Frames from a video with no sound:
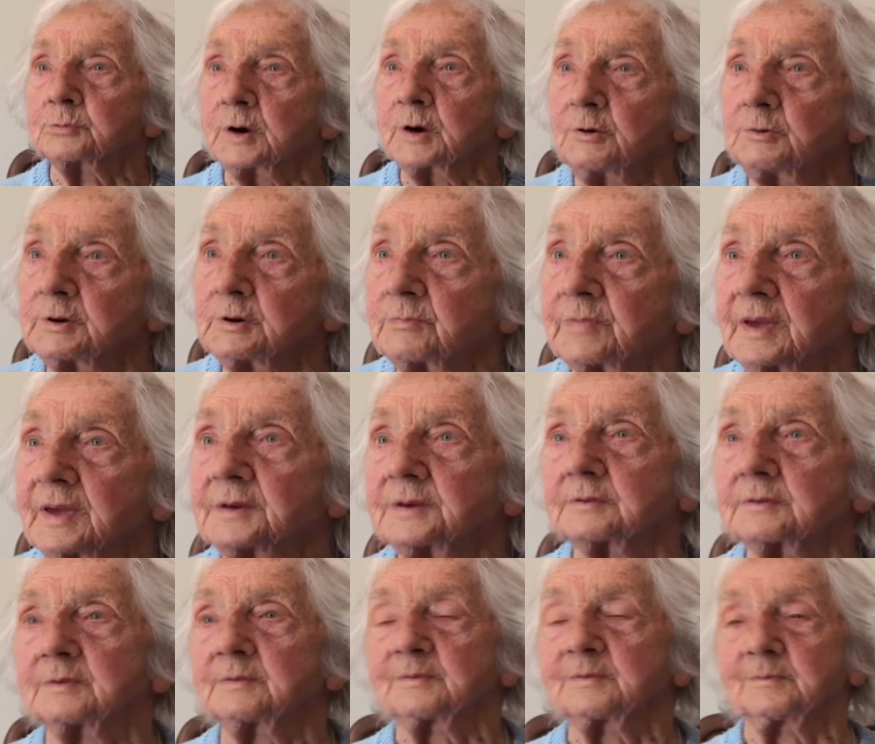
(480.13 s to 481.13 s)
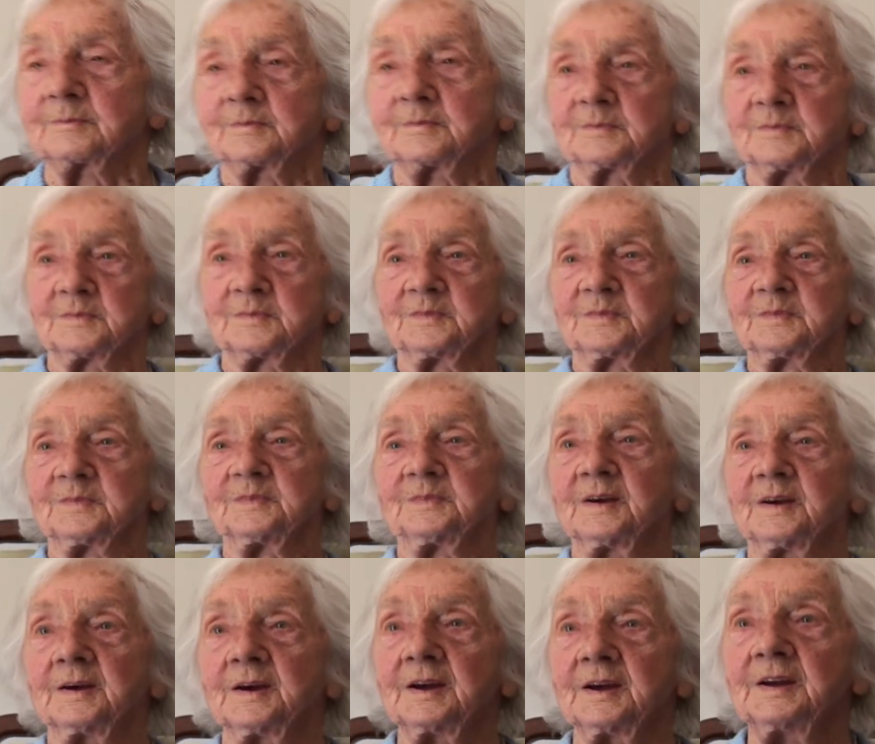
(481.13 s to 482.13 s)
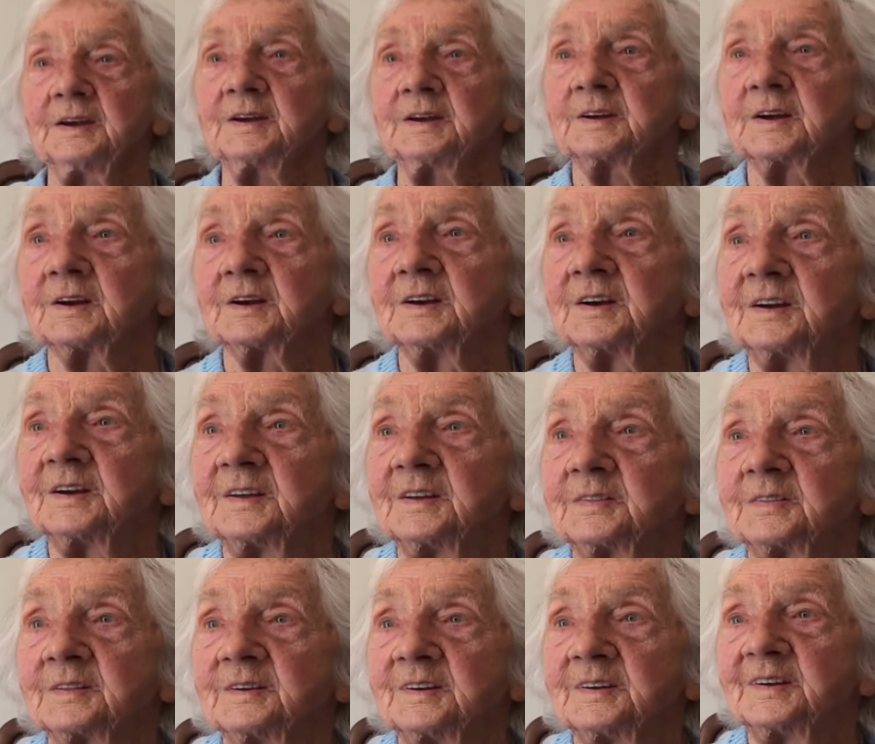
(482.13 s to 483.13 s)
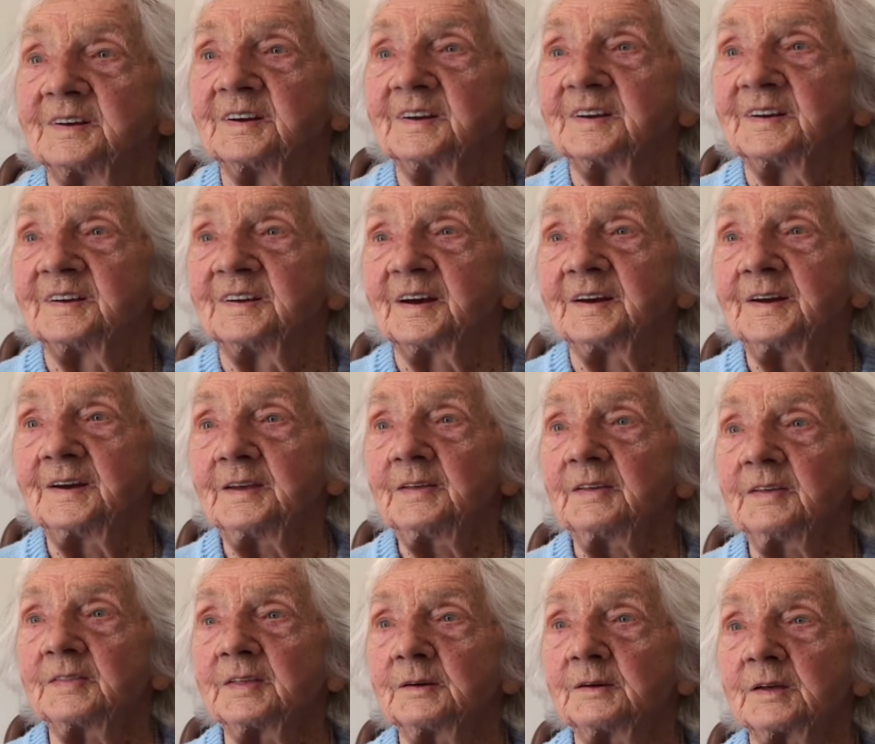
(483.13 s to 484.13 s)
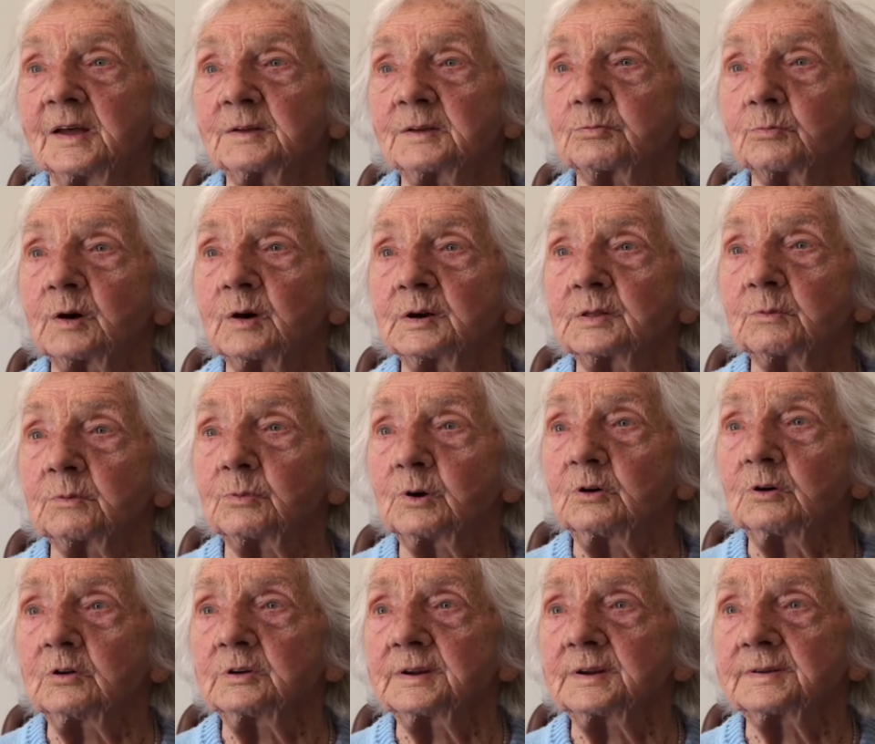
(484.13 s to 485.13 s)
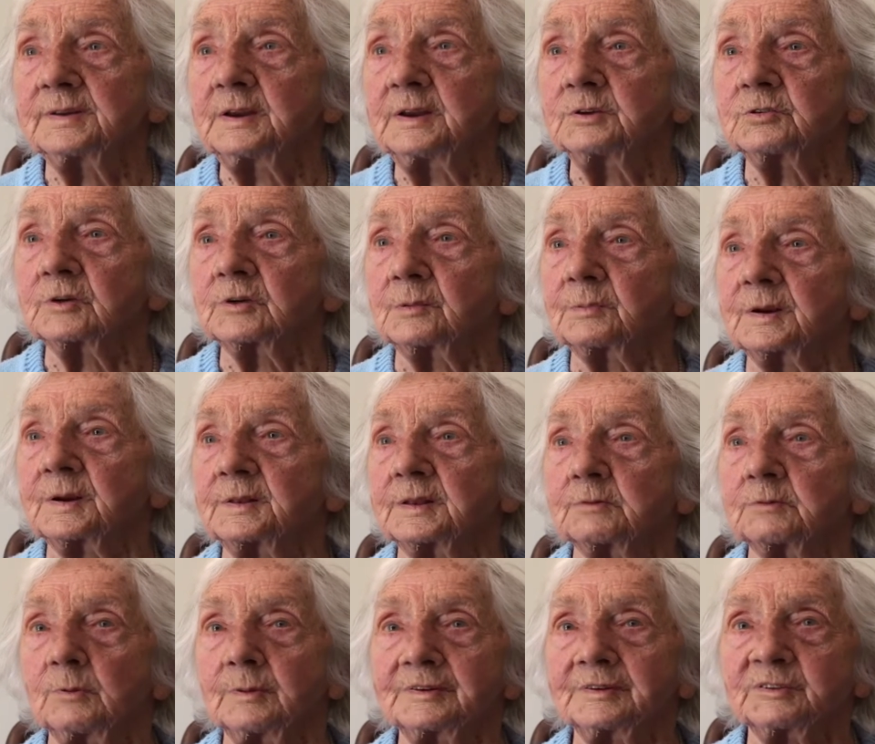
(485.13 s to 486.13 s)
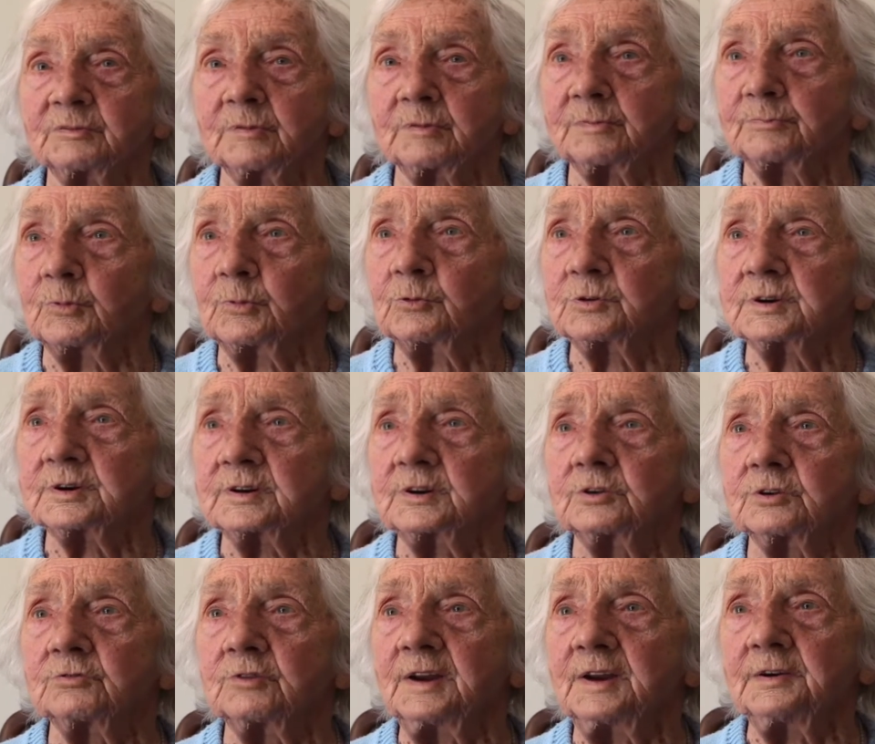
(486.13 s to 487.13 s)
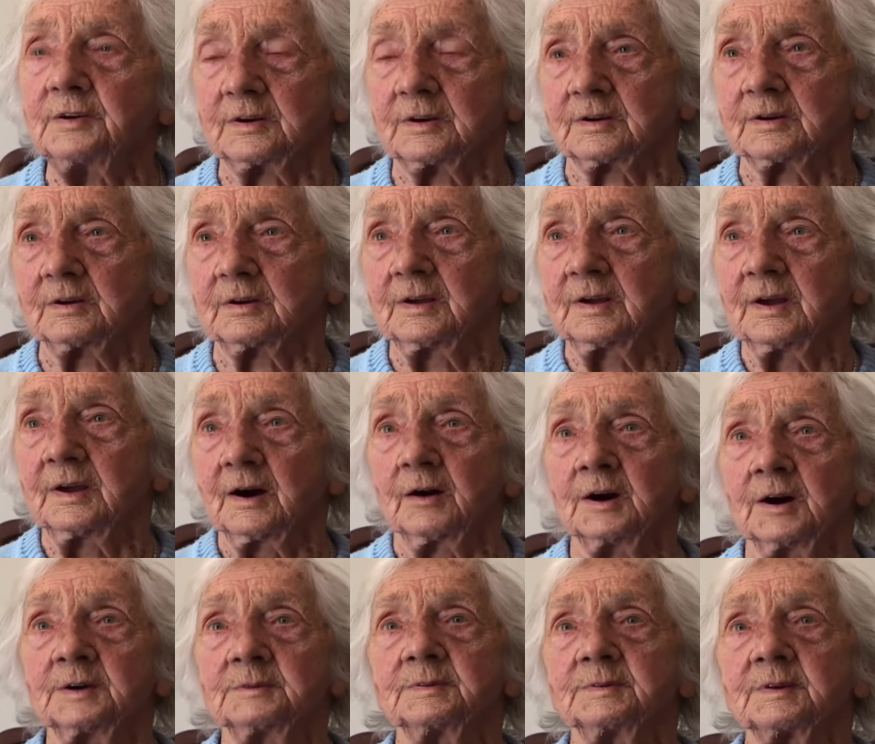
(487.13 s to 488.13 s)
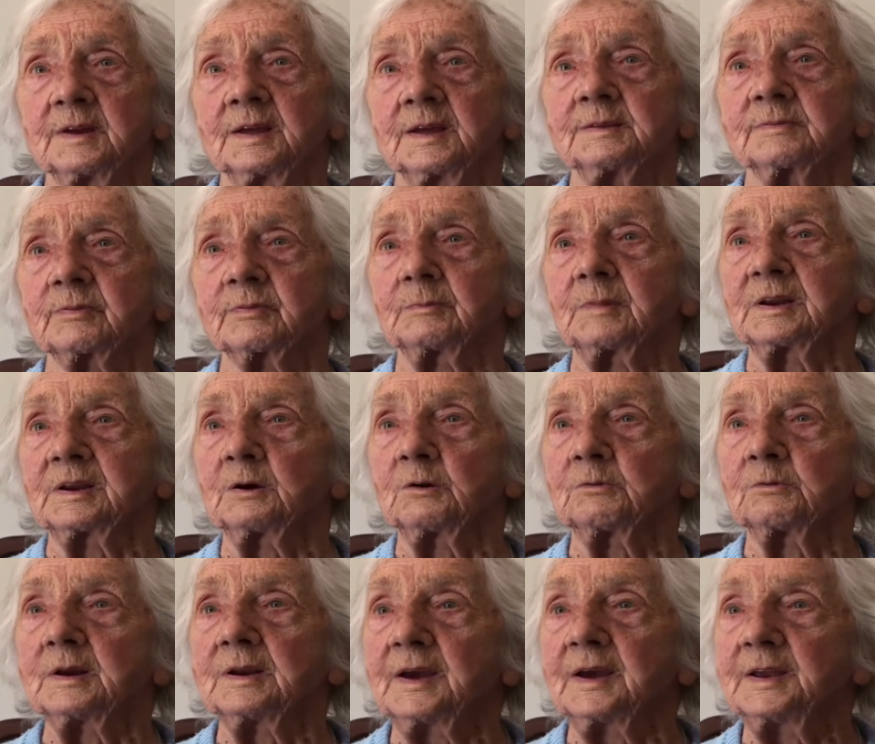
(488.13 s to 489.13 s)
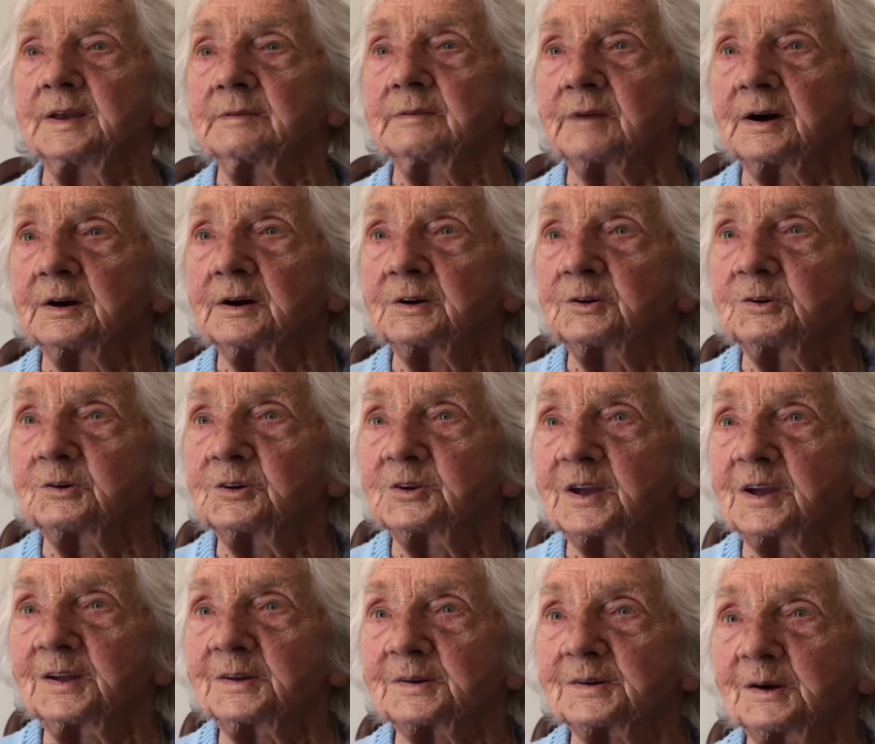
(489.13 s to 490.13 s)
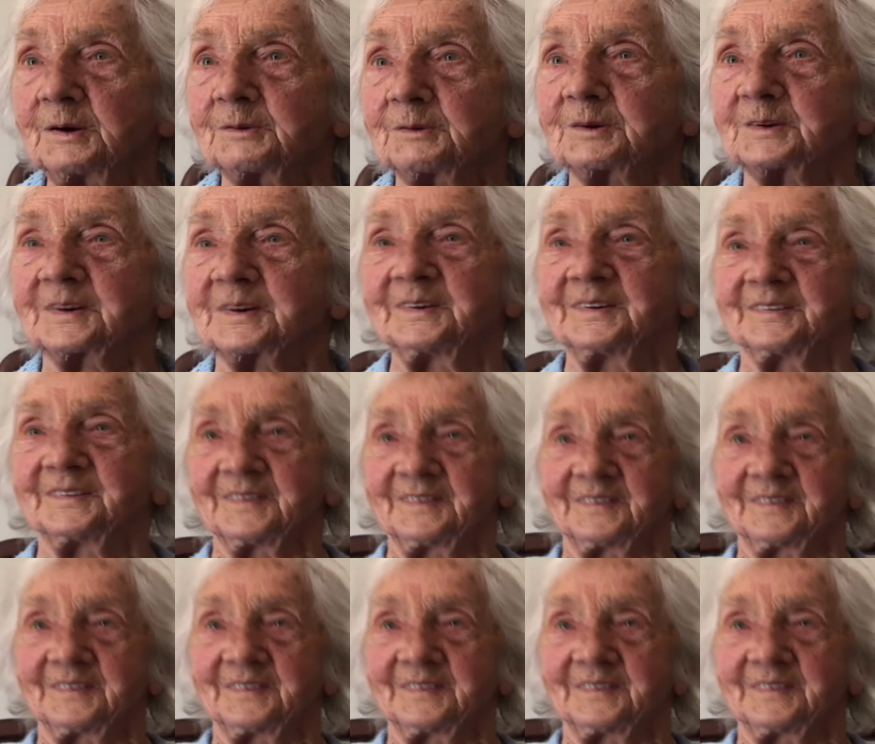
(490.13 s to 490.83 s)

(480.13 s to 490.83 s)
proud of that. Hey, hey, that's why the world is in trouble. So much was bought on credit. I, that's from an old lady of a hundred years old.